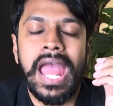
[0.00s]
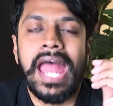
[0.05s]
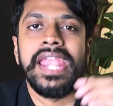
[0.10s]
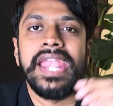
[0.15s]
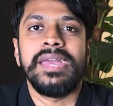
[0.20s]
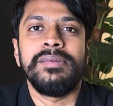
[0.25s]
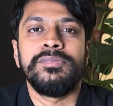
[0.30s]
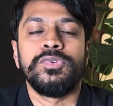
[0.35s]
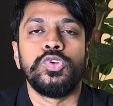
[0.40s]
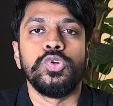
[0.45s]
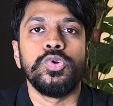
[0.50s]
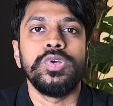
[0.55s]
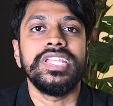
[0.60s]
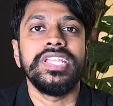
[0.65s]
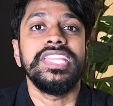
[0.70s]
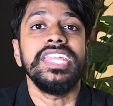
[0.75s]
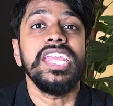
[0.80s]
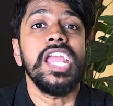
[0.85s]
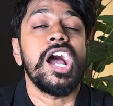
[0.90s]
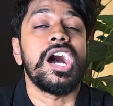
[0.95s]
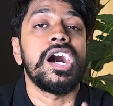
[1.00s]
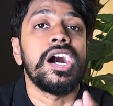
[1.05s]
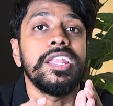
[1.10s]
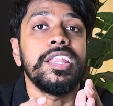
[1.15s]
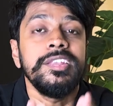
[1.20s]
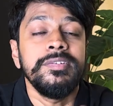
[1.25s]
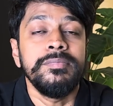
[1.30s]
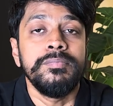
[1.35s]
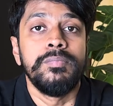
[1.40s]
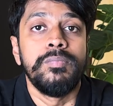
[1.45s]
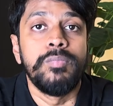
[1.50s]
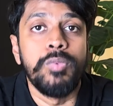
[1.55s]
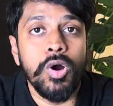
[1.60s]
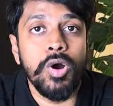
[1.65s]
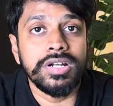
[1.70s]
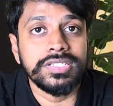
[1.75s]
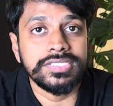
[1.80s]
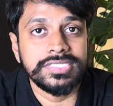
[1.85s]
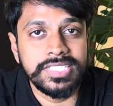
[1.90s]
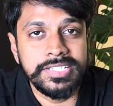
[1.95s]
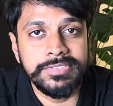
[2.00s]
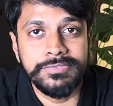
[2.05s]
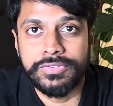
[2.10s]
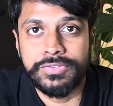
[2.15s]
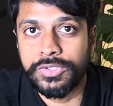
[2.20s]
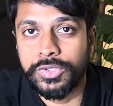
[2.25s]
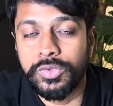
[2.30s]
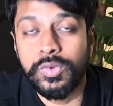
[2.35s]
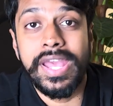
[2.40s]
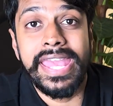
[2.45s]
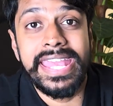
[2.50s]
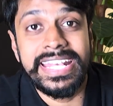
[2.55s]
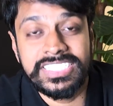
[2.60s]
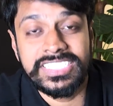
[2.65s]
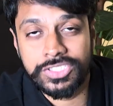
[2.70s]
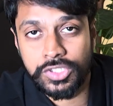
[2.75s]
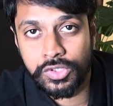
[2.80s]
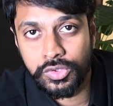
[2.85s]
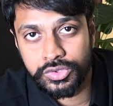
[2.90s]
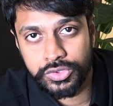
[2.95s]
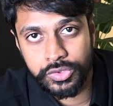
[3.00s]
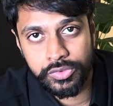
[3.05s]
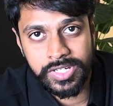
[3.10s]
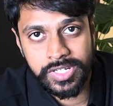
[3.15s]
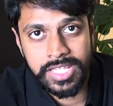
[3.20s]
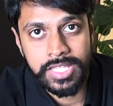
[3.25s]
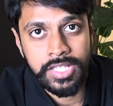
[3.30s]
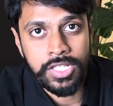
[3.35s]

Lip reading: and I'm doing the unboxing for you exclusively.